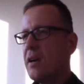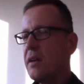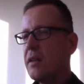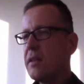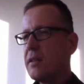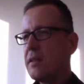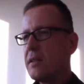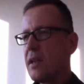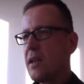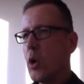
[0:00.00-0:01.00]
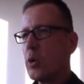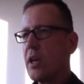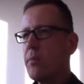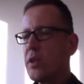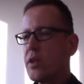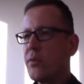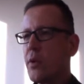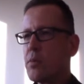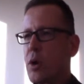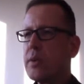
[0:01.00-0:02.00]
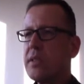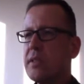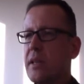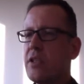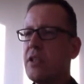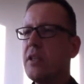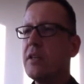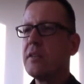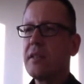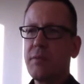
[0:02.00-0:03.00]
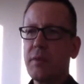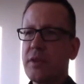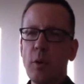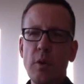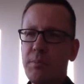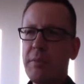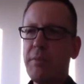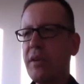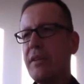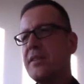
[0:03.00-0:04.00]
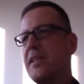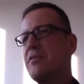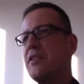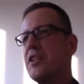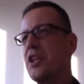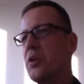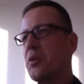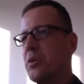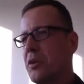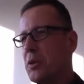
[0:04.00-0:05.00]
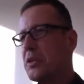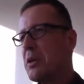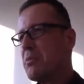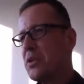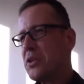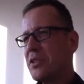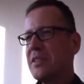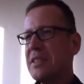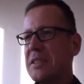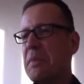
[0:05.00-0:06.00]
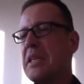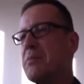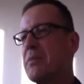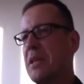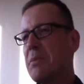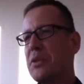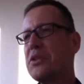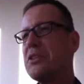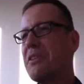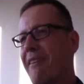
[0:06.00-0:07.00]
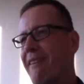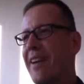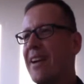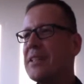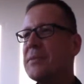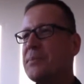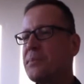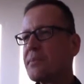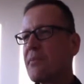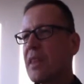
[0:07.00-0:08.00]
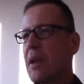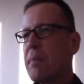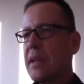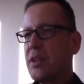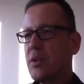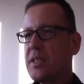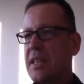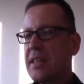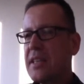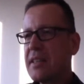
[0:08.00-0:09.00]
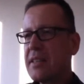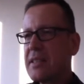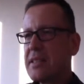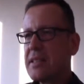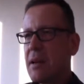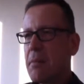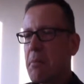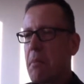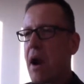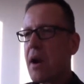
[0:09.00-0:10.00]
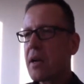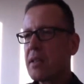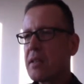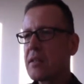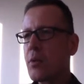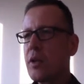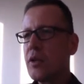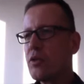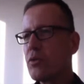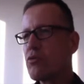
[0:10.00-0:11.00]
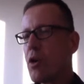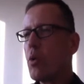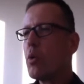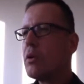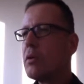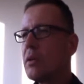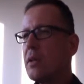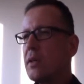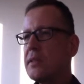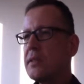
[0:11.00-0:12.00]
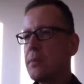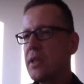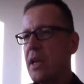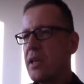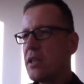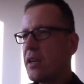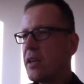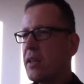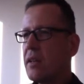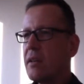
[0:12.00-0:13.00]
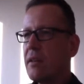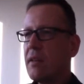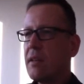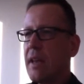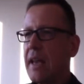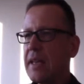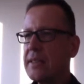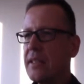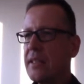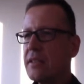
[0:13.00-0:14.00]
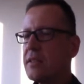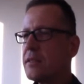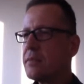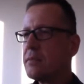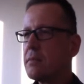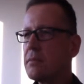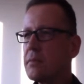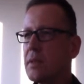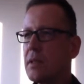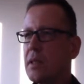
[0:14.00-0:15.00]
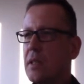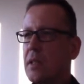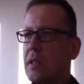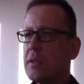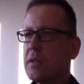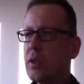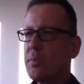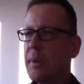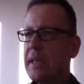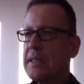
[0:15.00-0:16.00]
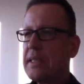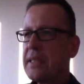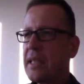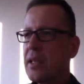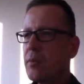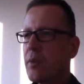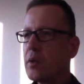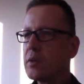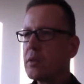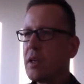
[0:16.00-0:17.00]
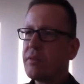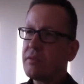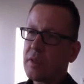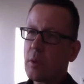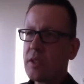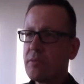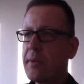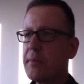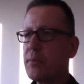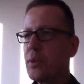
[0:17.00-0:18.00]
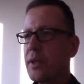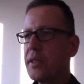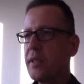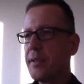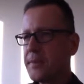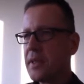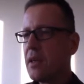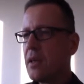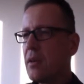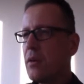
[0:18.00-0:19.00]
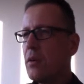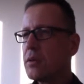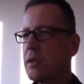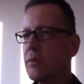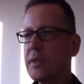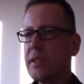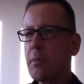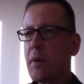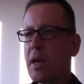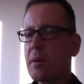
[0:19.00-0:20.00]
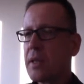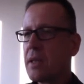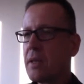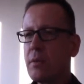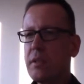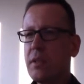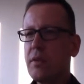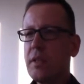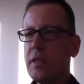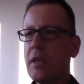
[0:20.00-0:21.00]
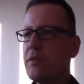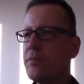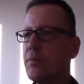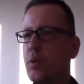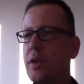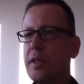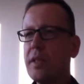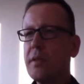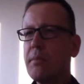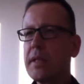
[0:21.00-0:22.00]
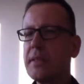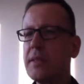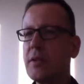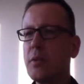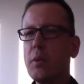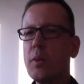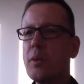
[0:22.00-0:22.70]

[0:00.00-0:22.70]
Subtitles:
is low temperature for process engineers, and for solar people, it's definitely no low temperature, it's medium temperature. But you see that this market is going grow substantially in the next years. Solar space heating, we also have solar swimming pool heating, also interesting market, but I don't think you need a lot of pool heating in Mexico.